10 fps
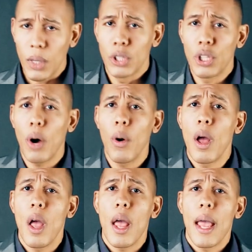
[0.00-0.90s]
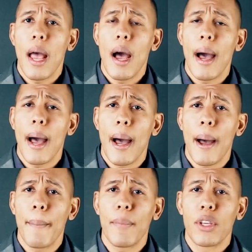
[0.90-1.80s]
So
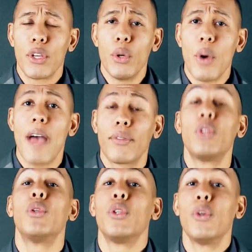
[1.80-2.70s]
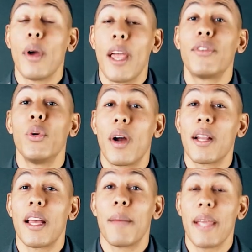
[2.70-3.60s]
um, you have to, you, if you
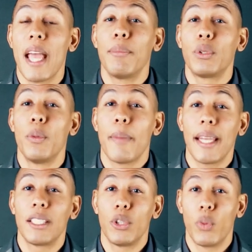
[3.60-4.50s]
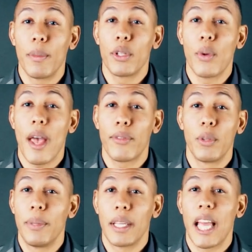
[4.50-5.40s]
want to be able to manage these women, you have
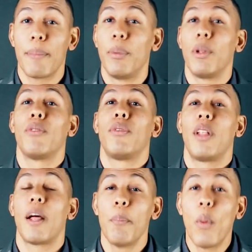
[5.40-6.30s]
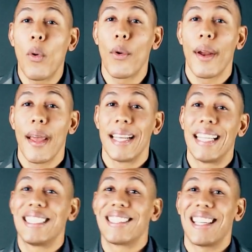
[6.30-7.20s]
to be capable of a lot more
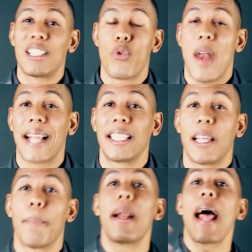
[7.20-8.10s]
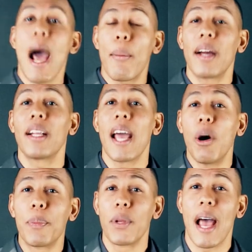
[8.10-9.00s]
than just attracting them. But I'm going to
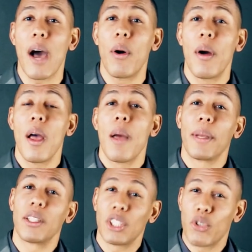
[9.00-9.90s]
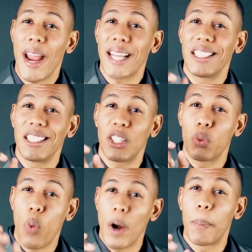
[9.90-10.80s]
help you now because attraction is
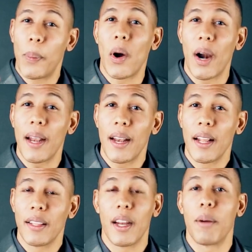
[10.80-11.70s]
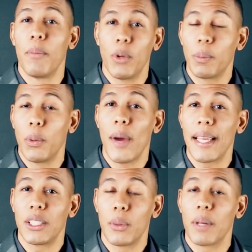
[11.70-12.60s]
just one part. There are multiple
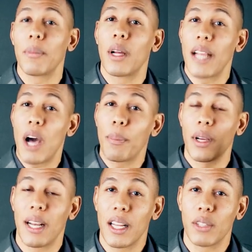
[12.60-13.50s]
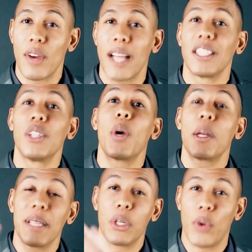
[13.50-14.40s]
ways. You want, we're going to help you getting attraction. You want
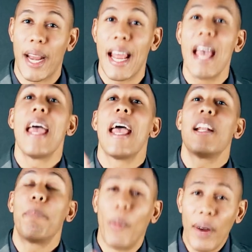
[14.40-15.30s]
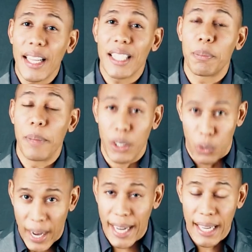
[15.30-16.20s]
to be great. And the point is being
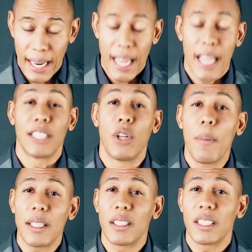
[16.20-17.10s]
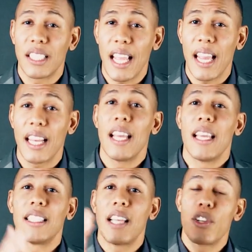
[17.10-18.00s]
great is don't misunderstand
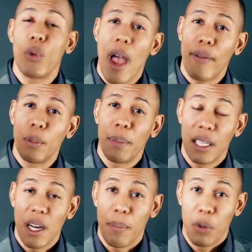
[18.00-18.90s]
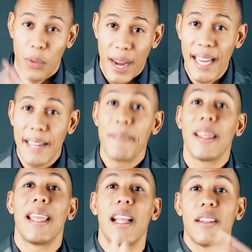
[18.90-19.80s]
is that you have to become great
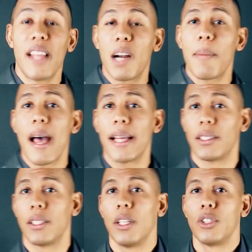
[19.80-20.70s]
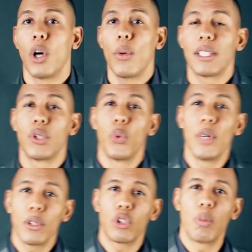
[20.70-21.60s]
in their minds. So it's a
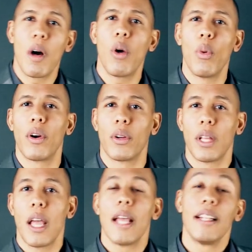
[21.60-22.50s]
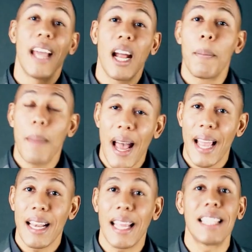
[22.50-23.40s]
real small world. Their
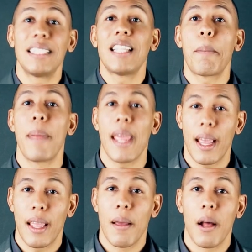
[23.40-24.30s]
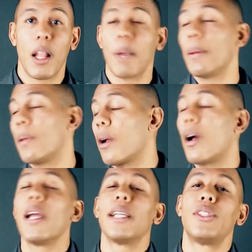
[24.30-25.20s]
mind isn't that big. A lot of people think
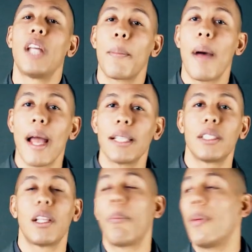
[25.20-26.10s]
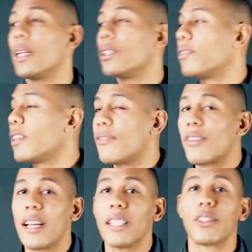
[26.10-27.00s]
oh, it's their minds, it's the opinions of their
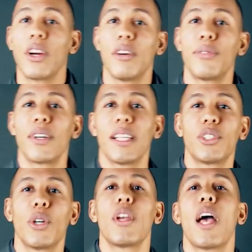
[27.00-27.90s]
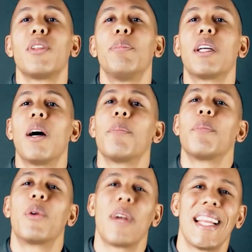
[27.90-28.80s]
friends, girlfriends, so you have to
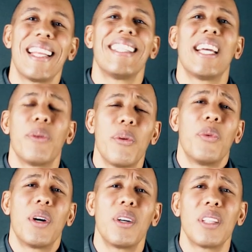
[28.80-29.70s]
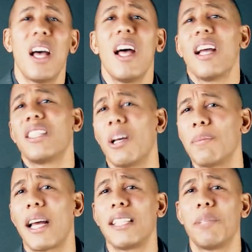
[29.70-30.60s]
become great in their world.
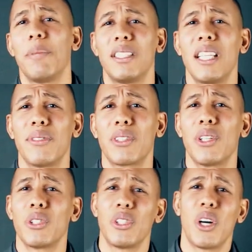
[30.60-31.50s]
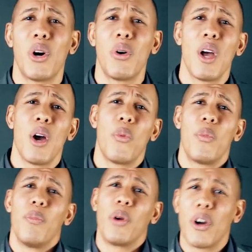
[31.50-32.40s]
Sometimes a bit difficult, you know,
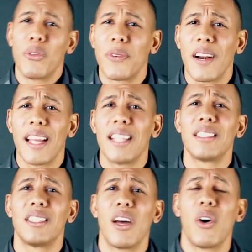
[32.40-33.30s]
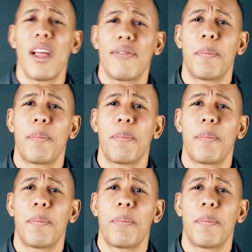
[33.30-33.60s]
girlfriends, they all have